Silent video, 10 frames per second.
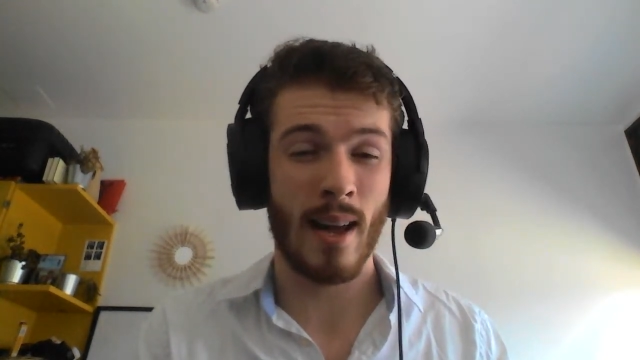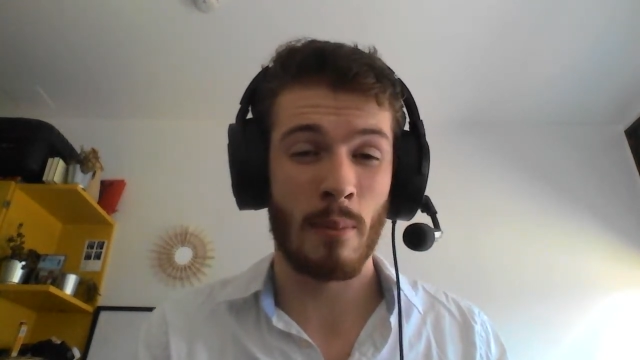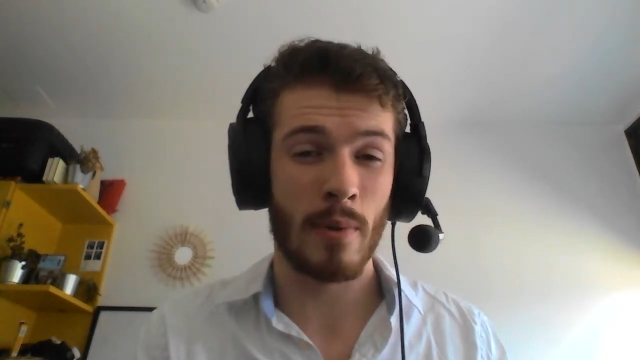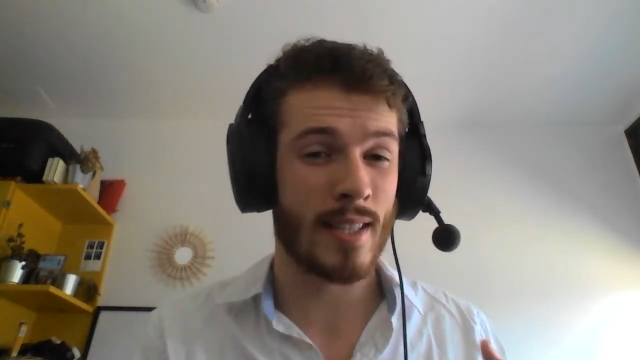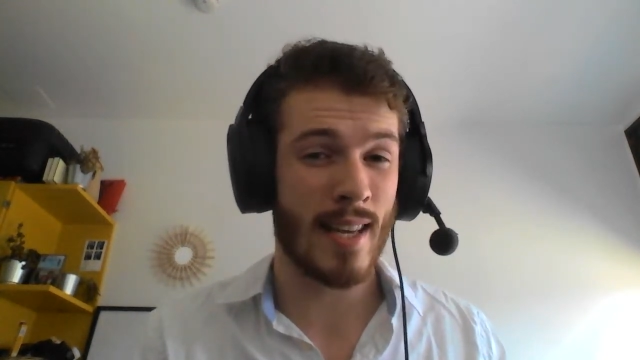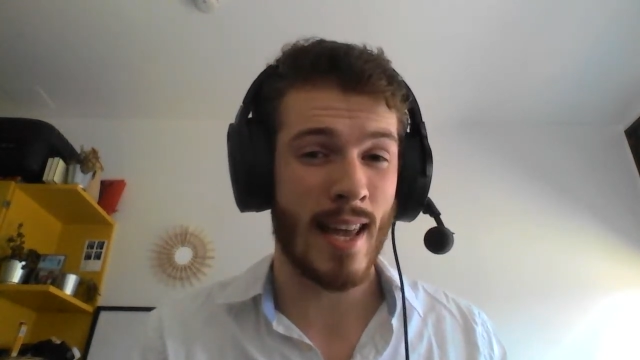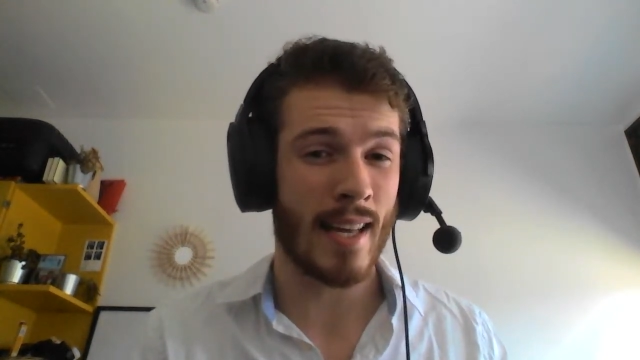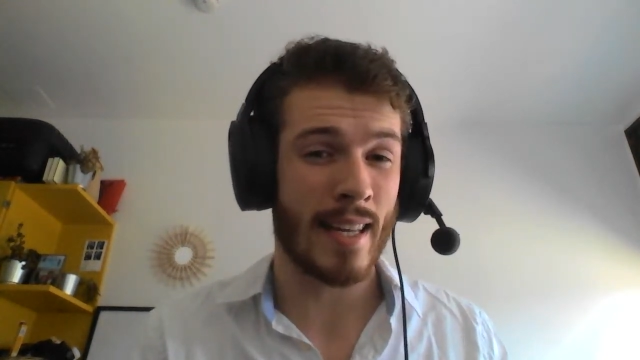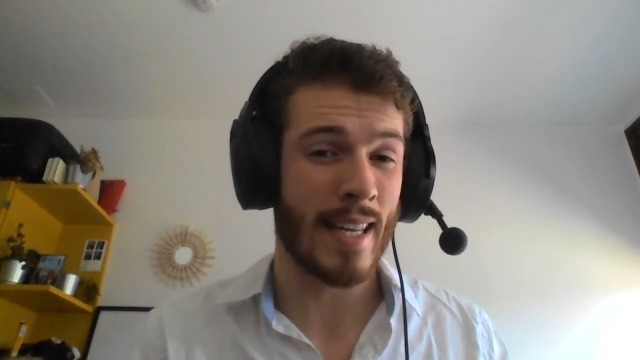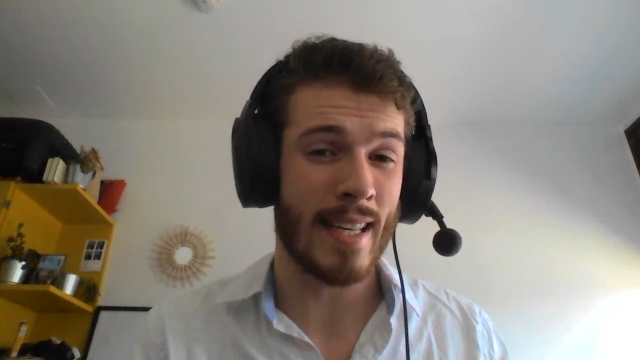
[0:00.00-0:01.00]
and we're
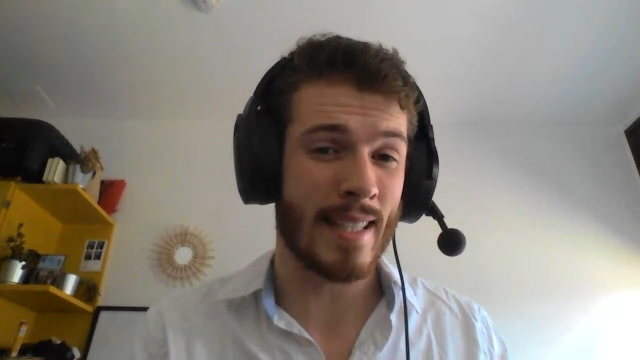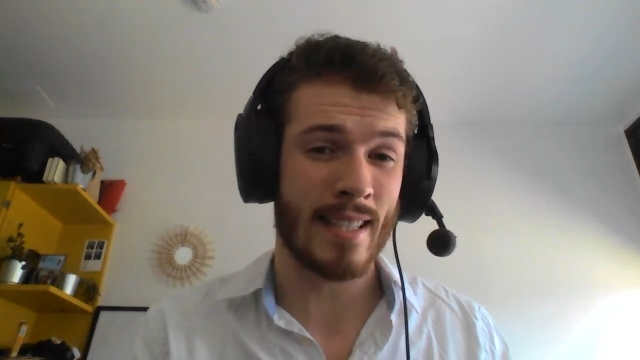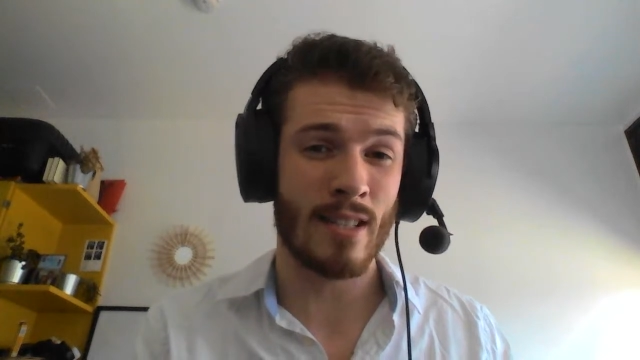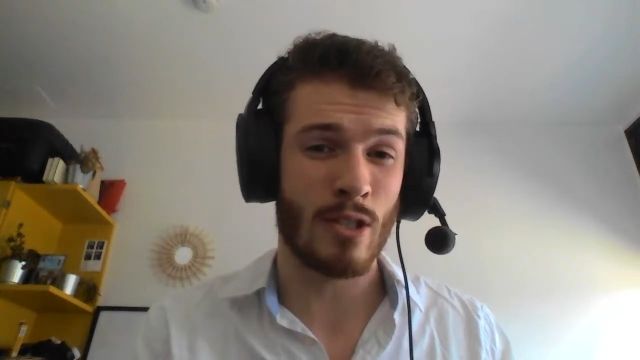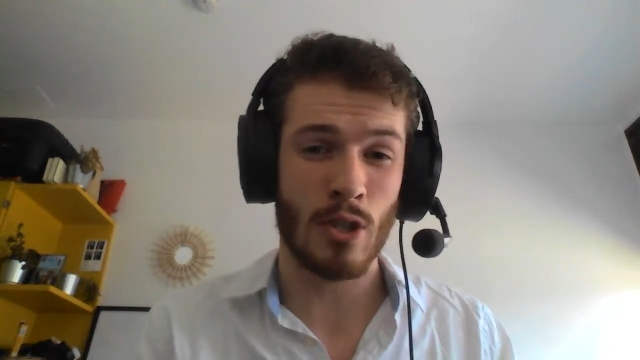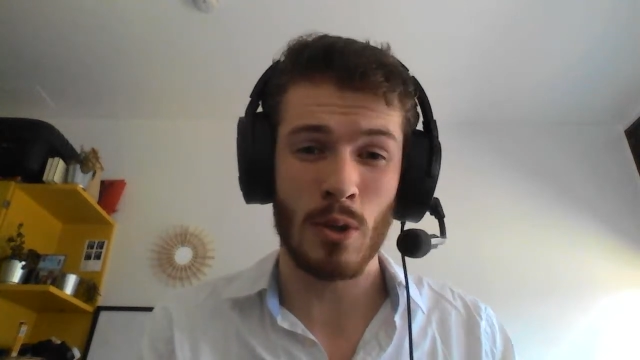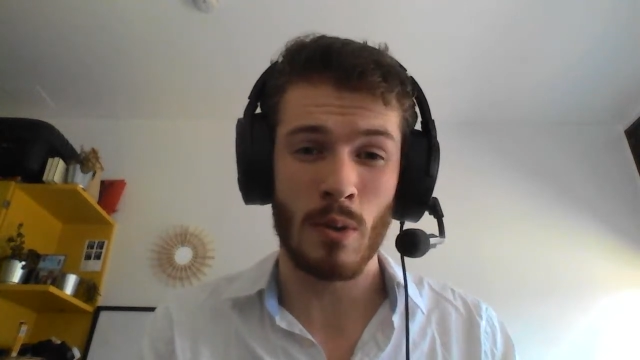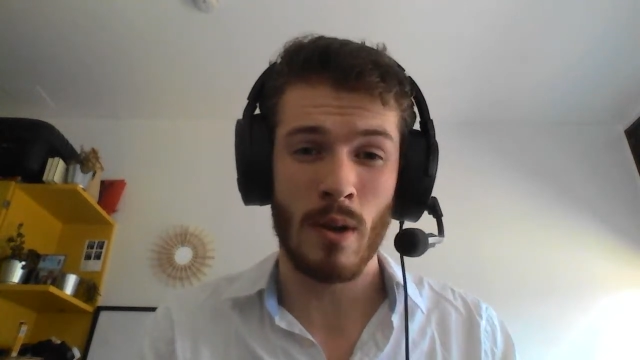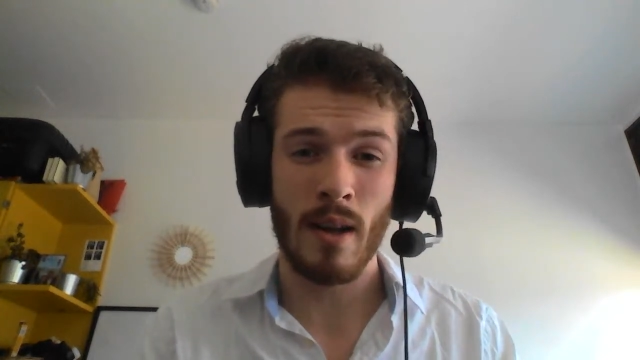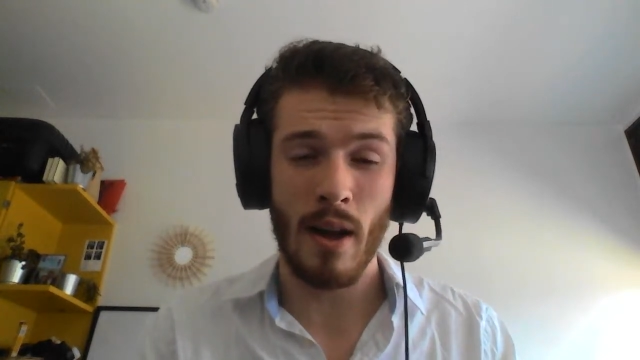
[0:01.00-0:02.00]
saying he didn't
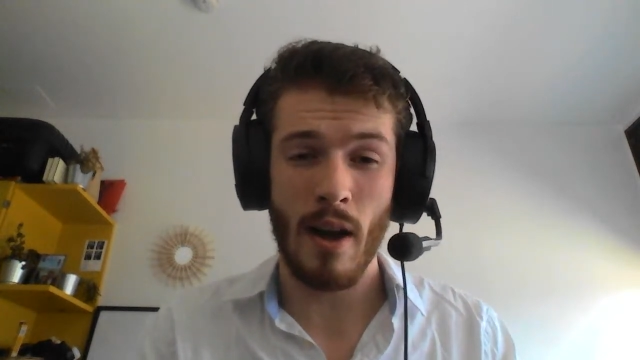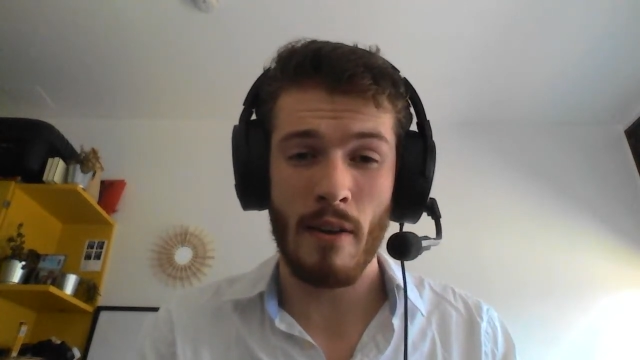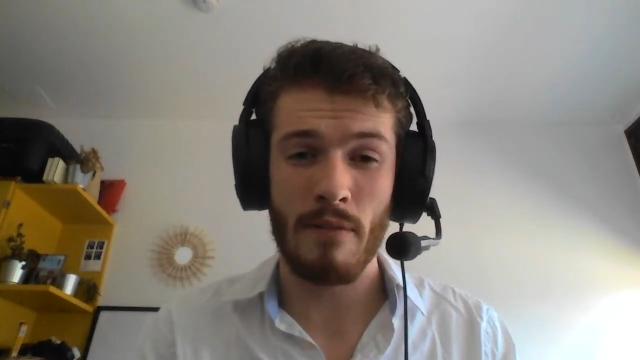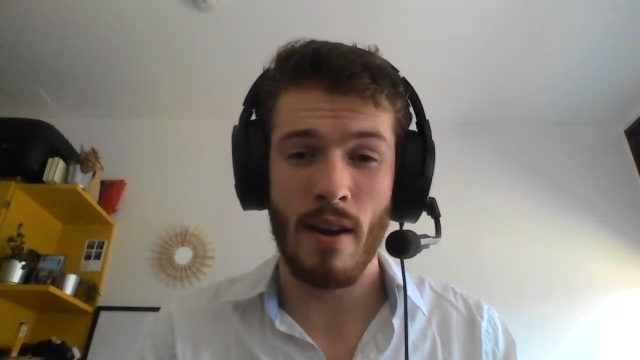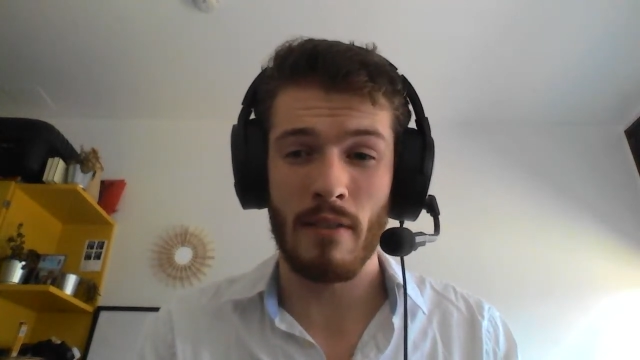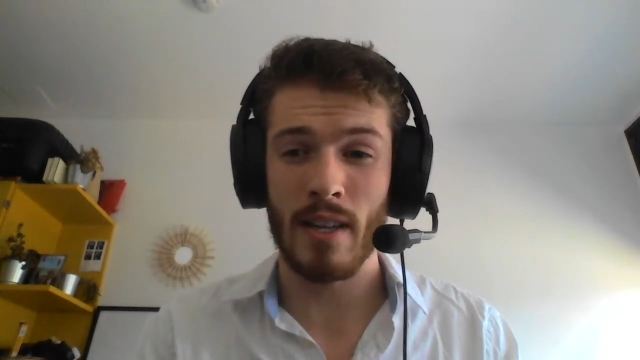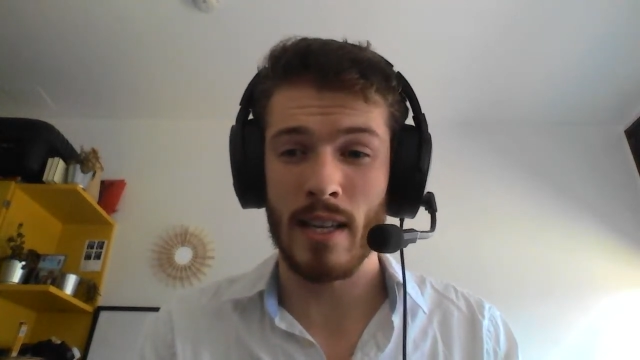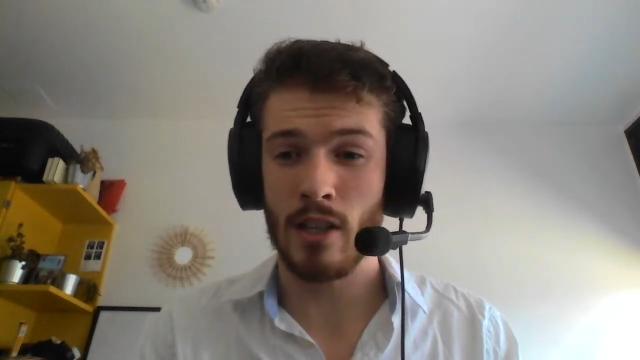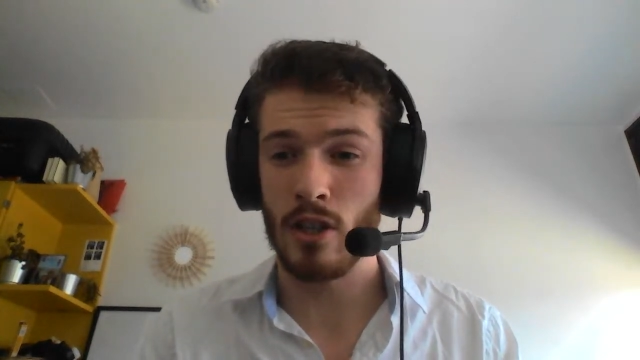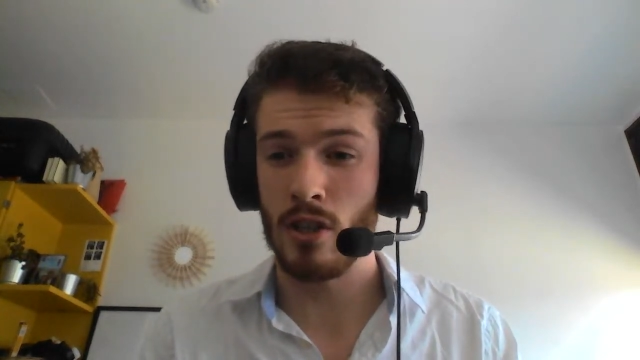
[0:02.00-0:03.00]
do a
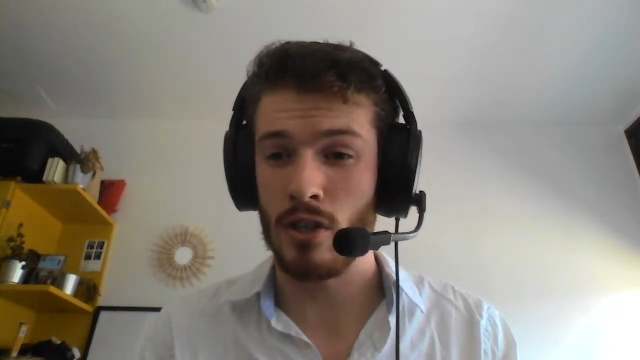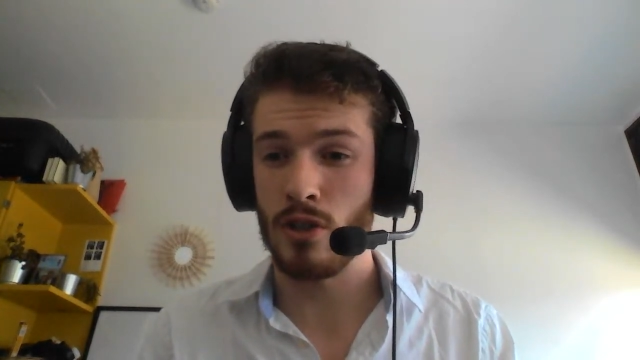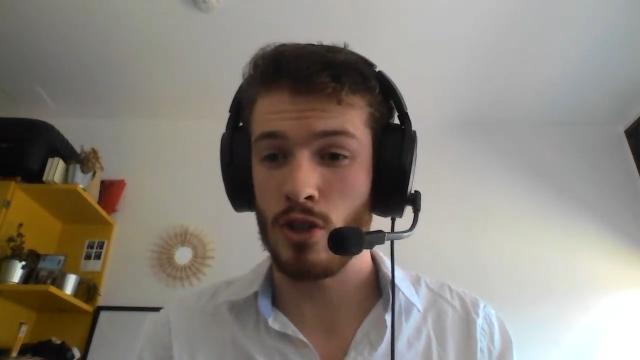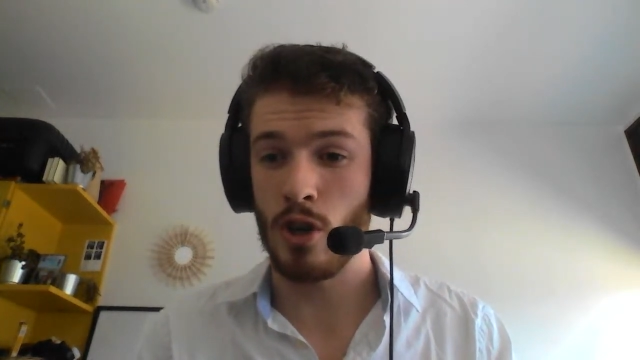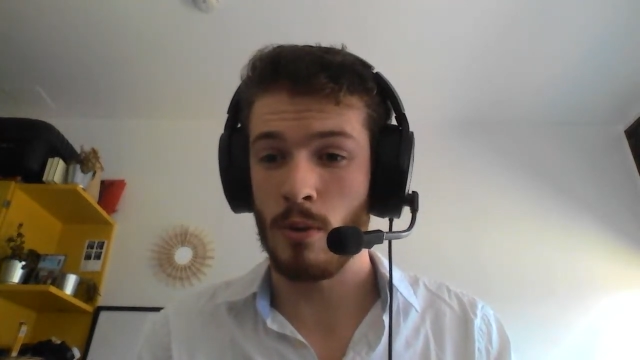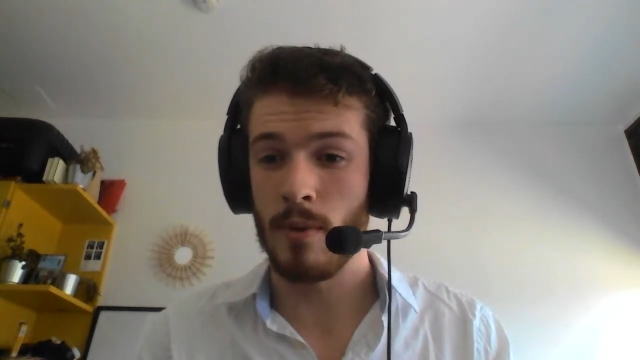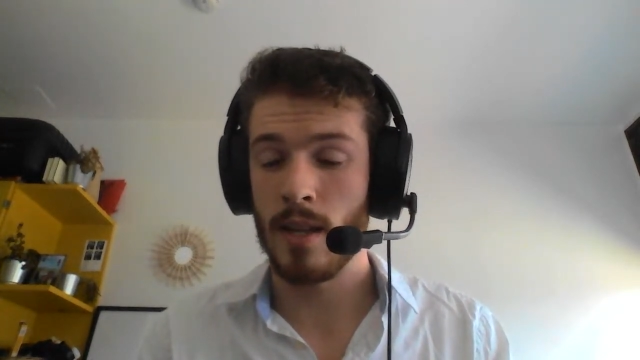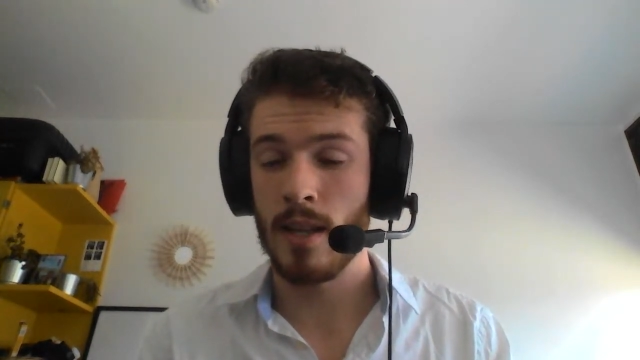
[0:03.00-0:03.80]
very good job.